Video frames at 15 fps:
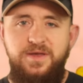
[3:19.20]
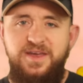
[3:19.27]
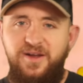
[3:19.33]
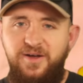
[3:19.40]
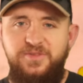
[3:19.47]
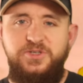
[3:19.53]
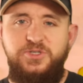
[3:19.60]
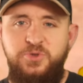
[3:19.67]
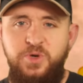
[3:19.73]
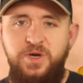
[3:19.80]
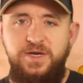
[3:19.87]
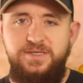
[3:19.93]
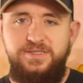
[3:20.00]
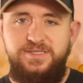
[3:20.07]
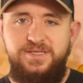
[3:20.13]
and all the
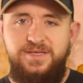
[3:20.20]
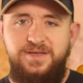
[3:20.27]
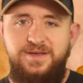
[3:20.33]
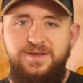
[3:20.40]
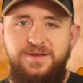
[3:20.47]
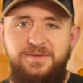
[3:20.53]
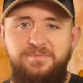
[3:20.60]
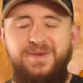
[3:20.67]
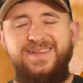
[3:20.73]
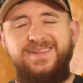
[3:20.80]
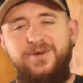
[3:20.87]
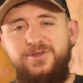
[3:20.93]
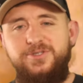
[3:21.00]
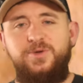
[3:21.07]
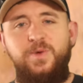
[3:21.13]
drugs. But
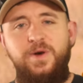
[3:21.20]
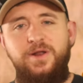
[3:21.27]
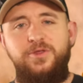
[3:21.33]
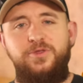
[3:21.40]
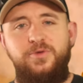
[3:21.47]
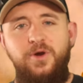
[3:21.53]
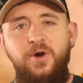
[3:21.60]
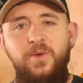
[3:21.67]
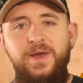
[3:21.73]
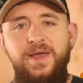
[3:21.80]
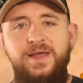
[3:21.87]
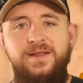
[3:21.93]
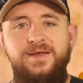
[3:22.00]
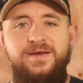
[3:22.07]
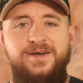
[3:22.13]
you also want to throw
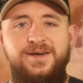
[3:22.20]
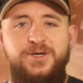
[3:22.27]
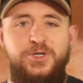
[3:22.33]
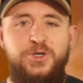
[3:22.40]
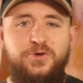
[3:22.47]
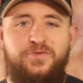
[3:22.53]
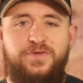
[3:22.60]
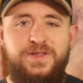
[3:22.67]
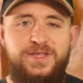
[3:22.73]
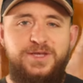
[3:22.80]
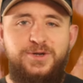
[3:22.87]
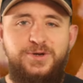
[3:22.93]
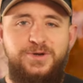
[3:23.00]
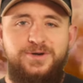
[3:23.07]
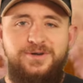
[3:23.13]
in a goofy
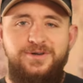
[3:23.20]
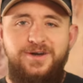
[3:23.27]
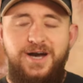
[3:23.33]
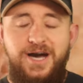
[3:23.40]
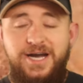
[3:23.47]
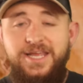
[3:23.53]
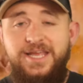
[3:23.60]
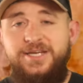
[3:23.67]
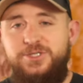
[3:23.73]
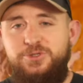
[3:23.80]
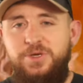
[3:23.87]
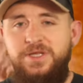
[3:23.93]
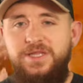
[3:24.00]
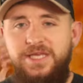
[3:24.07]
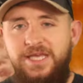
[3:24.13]
little Honey, I
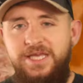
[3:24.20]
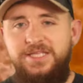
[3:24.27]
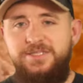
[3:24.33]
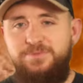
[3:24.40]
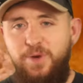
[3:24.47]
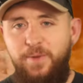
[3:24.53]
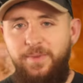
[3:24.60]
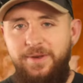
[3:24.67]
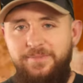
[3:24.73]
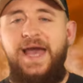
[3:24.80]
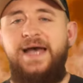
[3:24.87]
Shrunk the Kids moment.